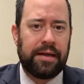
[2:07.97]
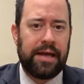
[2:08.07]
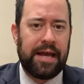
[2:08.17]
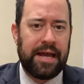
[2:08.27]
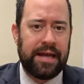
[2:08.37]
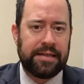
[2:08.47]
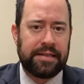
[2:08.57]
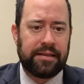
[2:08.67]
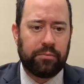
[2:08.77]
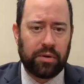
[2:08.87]
And
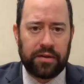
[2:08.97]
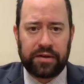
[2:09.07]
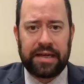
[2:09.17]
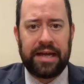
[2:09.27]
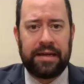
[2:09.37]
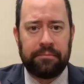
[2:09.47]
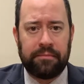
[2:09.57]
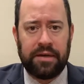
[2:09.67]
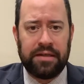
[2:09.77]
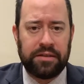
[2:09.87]
the brother came,
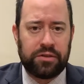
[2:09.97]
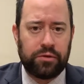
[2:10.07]
and the